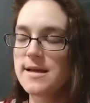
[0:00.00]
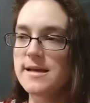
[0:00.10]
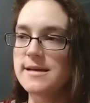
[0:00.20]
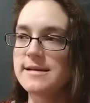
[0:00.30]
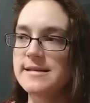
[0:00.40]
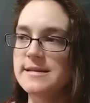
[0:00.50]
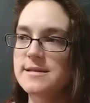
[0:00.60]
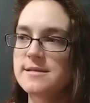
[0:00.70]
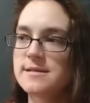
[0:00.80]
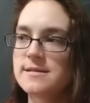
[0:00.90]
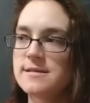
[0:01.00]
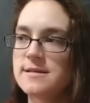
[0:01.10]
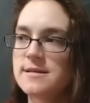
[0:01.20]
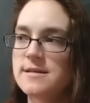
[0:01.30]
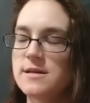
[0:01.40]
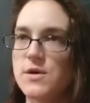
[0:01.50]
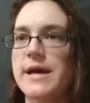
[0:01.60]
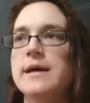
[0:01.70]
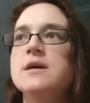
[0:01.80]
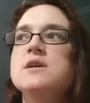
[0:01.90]
And
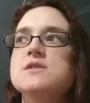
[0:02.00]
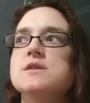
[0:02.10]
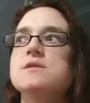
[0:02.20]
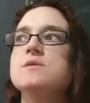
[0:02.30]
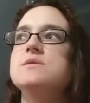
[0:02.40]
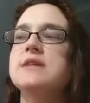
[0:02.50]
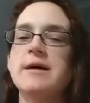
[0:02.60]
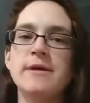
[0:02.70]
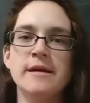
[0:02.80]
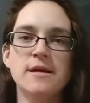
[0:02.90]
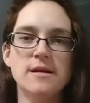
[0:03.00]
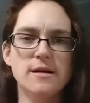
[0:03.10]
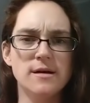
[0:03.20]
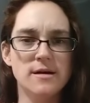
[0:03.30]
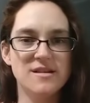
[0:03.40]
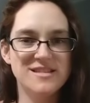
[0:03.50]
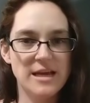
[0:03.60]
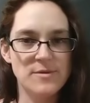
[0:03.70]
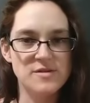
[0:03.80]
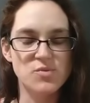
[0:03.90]
okay, so timing.
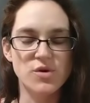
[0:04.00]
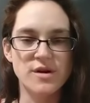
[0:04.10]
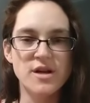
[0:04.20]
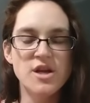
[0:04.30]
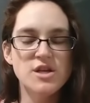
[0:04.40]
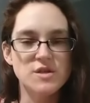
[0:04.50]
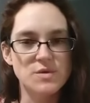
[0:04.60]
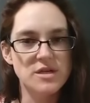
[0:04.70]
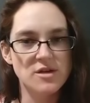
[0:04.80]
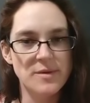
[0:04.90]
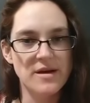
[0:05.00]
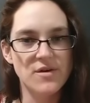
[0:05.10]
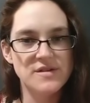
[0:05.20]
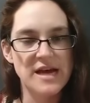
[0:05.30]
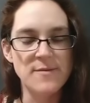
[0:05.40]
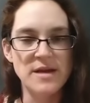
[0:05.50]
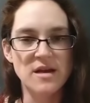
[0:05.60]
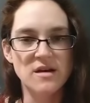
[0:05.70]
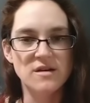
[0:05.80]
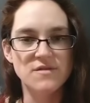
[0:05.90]
Timing's important. So we talked about
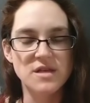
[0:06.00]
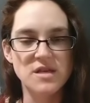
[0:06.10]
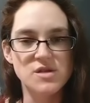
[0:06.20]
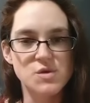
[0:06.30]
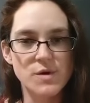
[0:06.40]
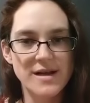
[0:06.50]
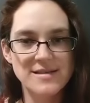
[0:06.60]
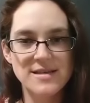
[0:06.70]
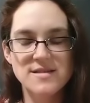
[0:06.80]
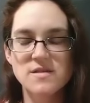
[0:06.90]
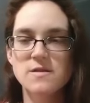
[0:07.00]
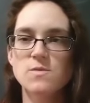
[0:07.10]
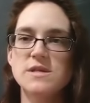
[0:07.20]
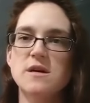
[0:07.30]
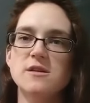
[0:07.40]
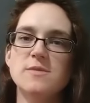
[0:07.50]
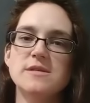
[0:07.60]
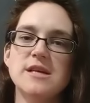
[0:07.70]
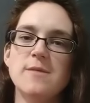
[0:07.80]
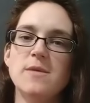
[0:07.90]
timing of the short-acting insulin. We talked
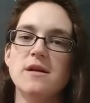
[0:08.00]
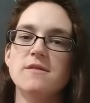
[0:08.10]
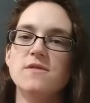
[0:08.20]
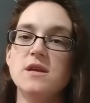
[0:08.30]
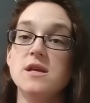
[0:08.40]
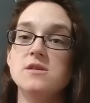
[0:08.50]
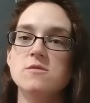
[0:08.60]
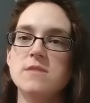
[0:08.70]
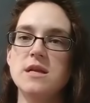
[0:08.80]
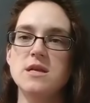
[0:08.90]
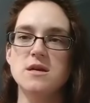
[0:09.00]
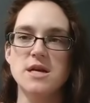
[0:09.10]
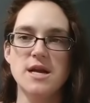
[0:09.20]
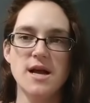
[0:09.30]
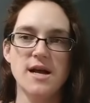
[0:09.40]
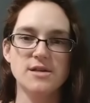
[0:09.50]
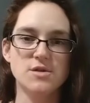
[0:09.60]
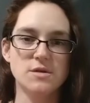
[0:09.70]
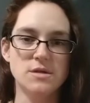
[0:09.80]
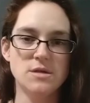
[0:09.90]
about timing of the intermediary action.